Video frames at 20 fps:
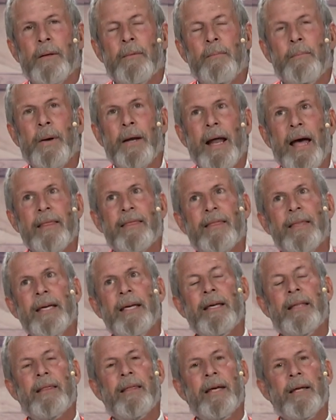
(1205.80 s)
But I
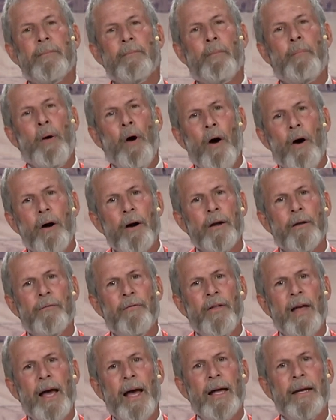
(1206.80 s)
think that part
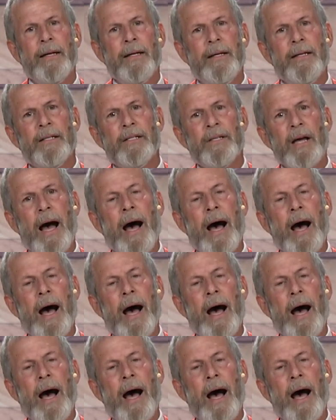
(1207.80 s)
of that is